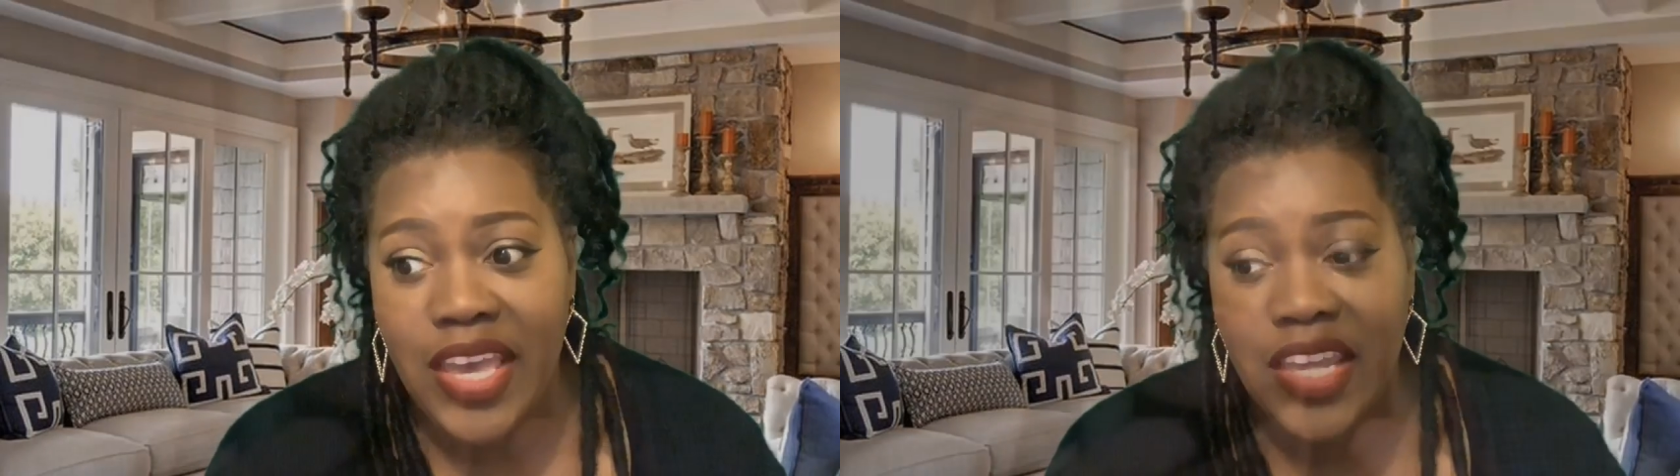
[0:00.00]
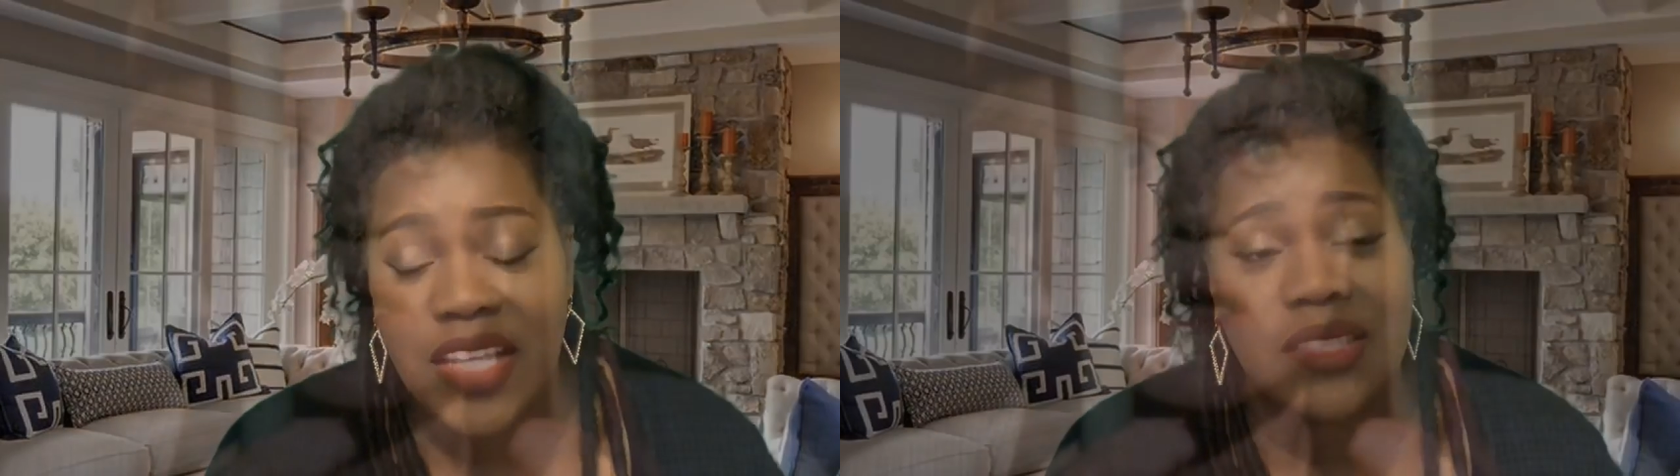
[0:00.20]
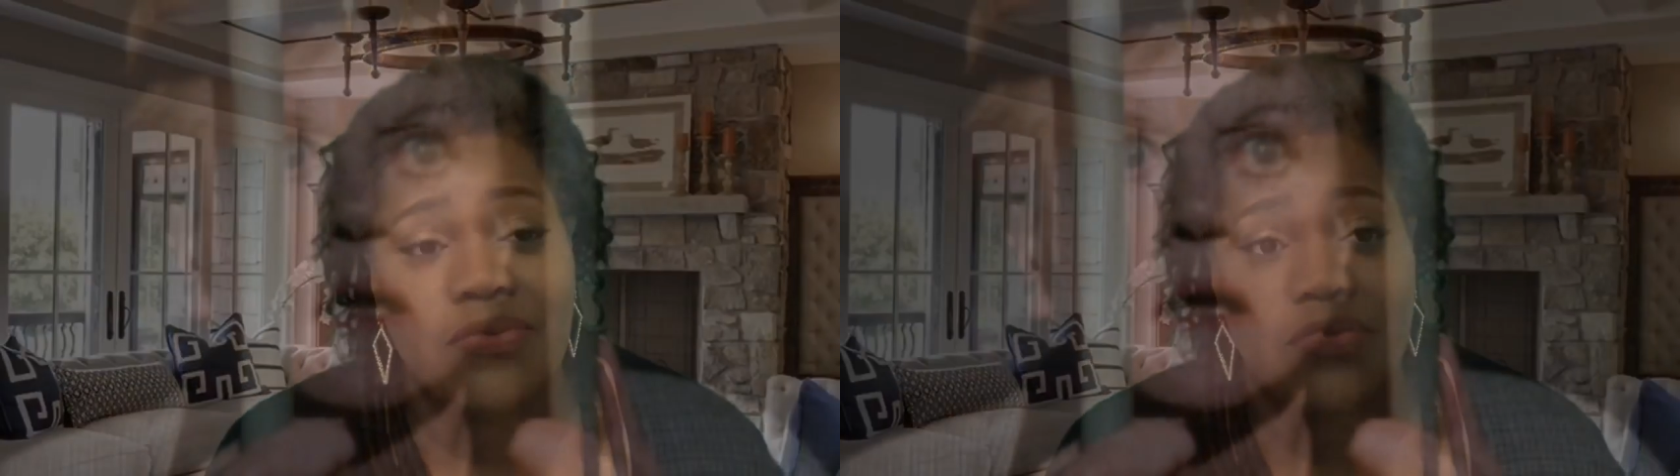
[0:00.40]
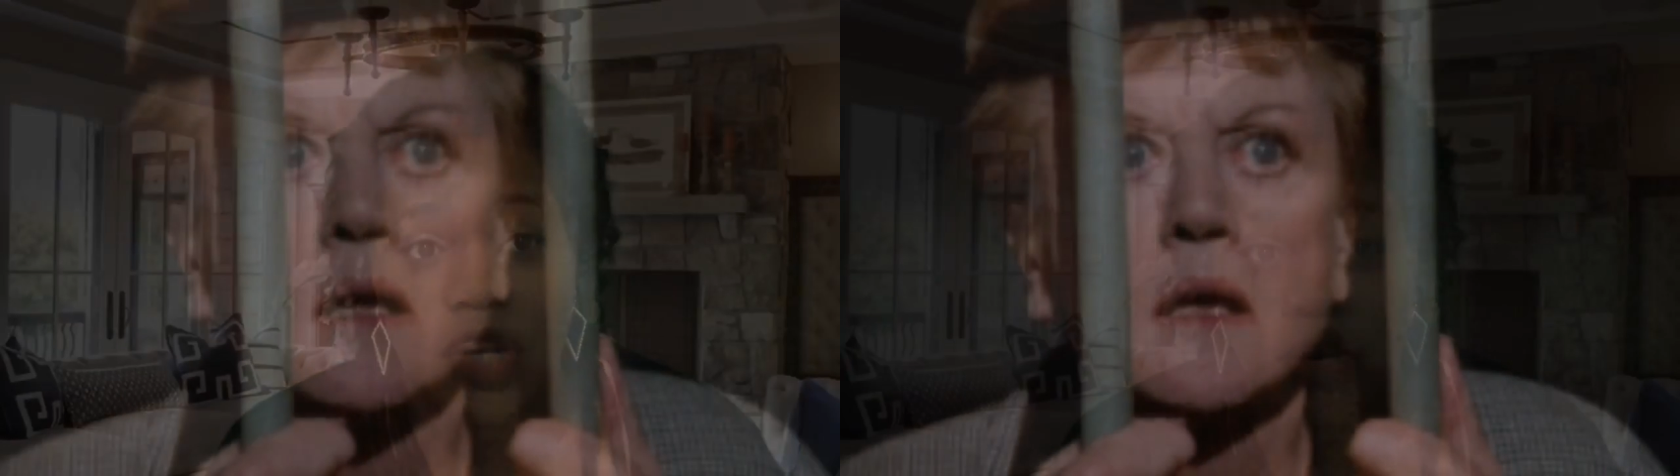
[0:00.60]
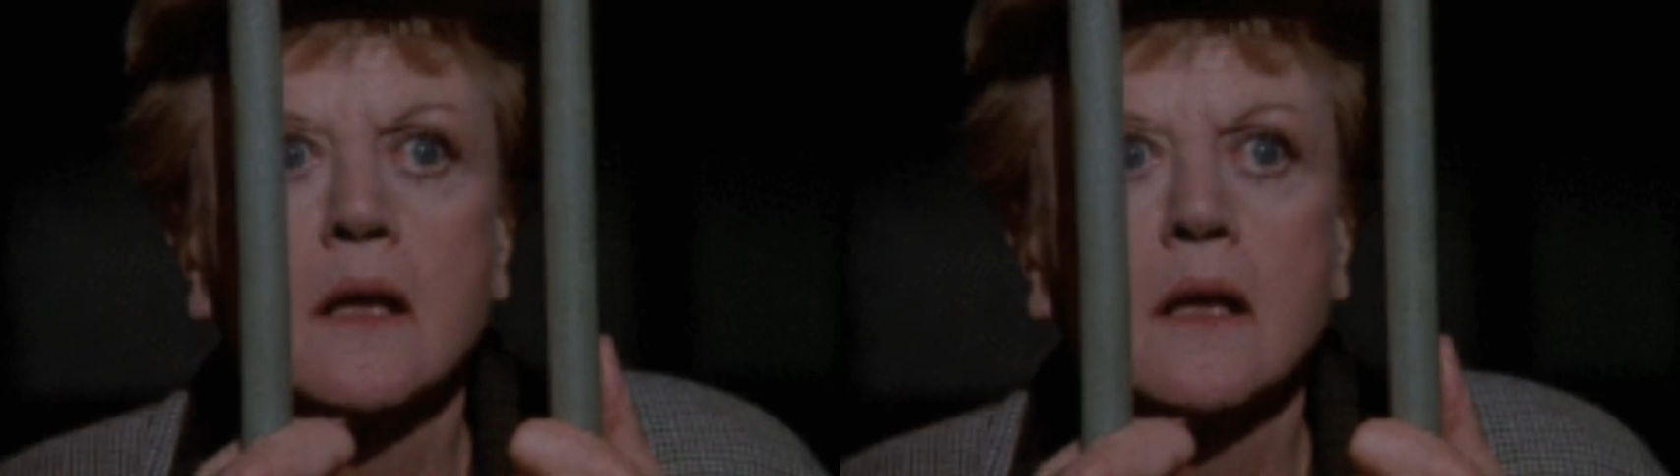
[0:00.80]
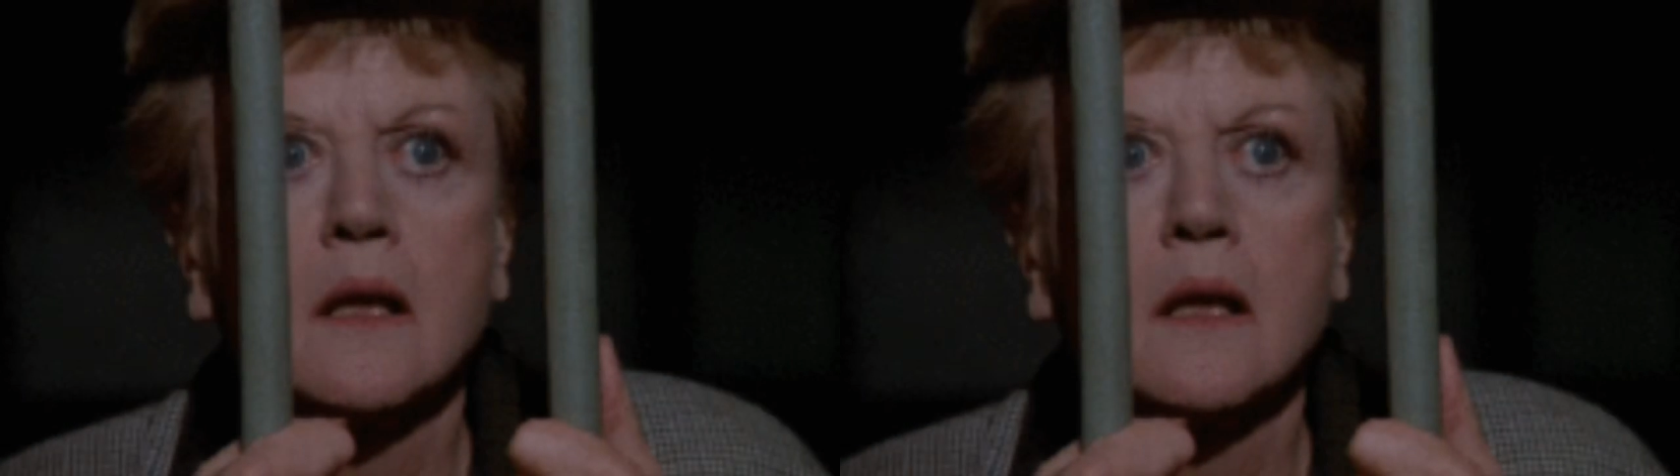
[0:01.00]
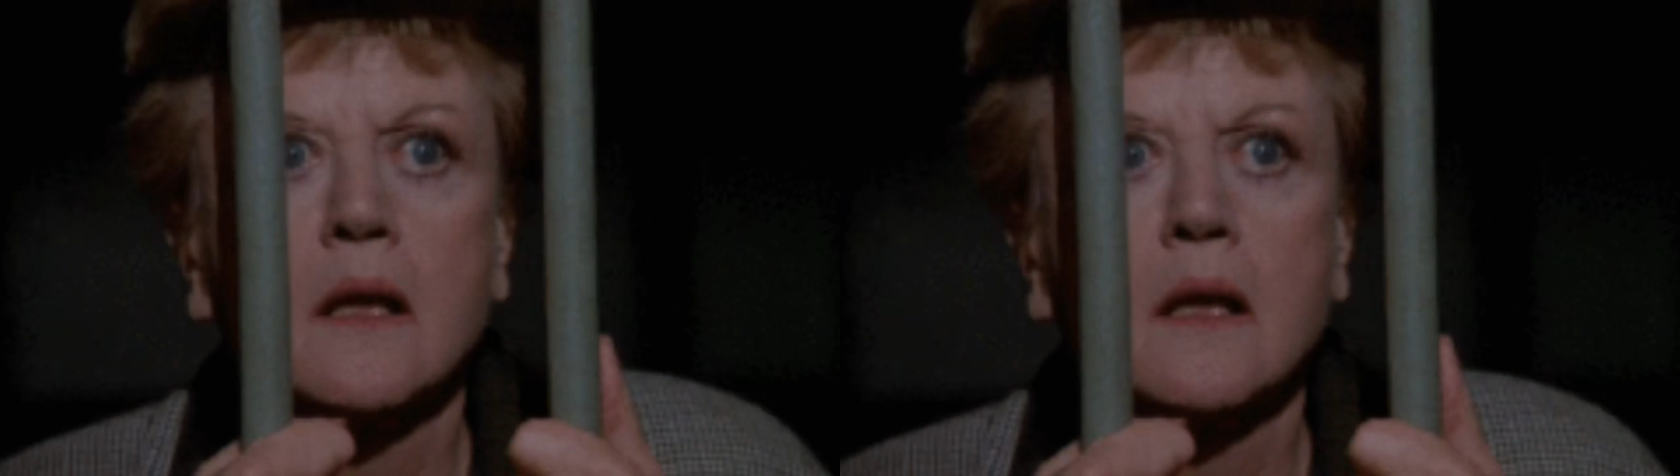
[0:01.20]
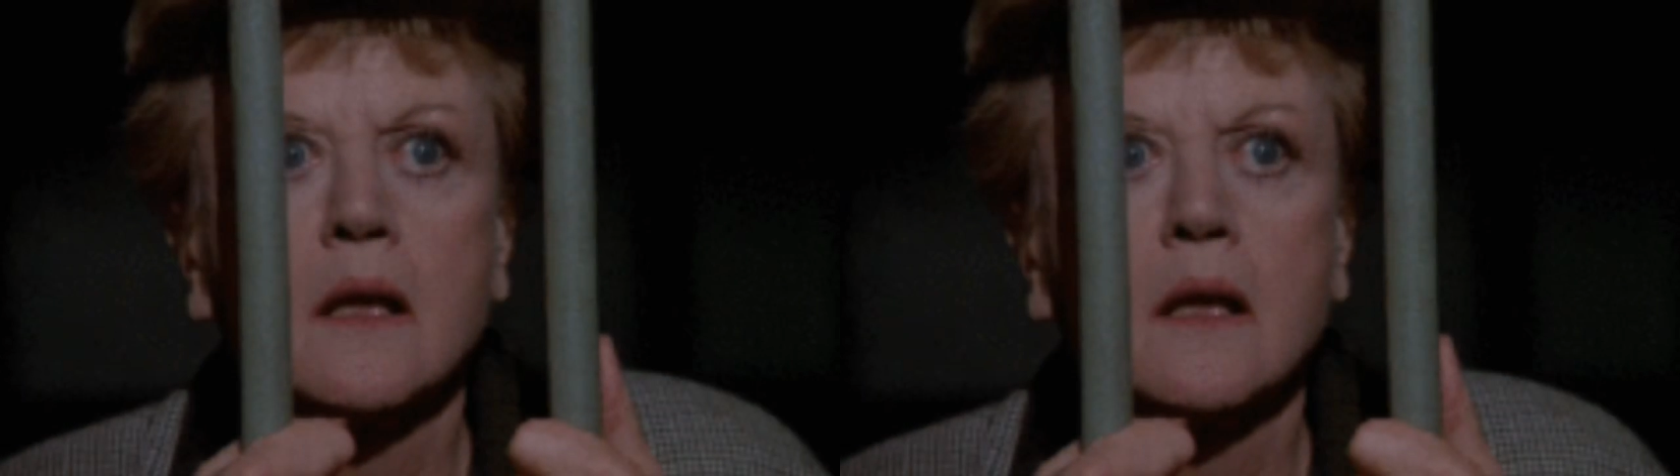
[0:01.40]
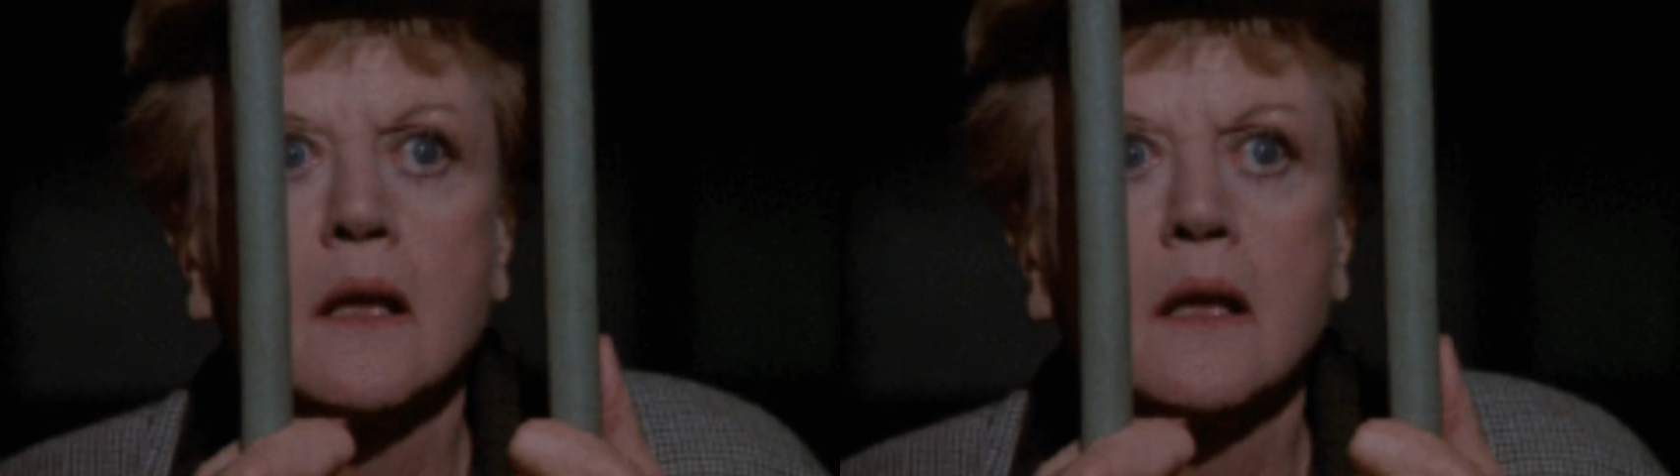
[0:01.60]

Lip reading: It is very serious.